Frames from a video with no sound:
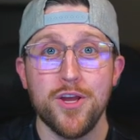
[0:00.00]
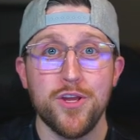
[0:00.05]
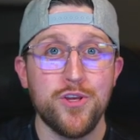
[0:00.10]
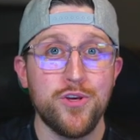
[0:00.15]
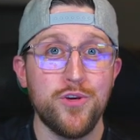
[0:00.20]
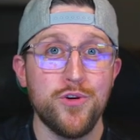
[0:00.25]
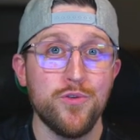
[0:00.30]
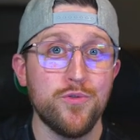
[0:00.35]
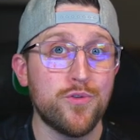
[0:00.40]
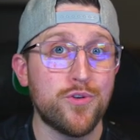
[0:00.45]

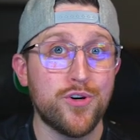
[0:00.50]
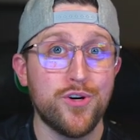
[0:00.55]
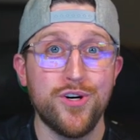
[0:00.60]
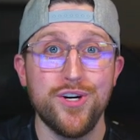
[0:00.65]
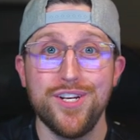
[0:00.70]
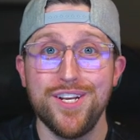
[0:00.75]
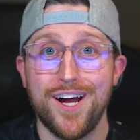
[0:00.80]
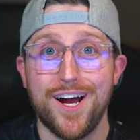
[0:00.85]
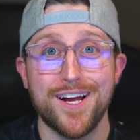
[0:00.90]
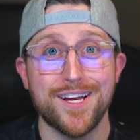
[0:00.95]
You
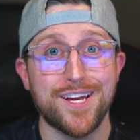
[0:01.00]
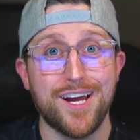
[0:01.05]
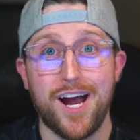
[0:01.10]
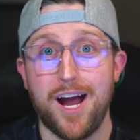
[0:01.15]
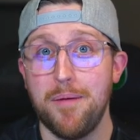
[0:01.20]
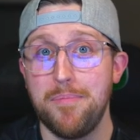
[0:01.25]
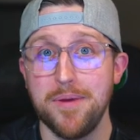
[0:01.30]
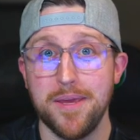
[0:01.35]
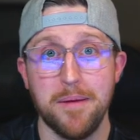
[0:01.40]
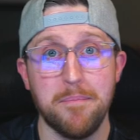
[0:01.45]
could not
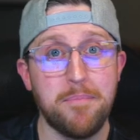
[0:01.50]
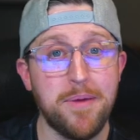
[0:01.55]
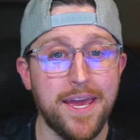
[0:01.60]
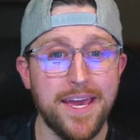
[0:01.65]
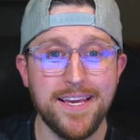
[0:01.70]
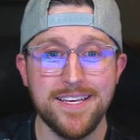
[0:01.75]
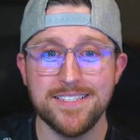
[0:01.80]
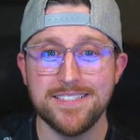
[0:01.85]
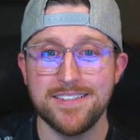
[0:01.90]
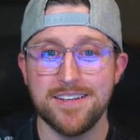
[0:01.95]
copy and paste,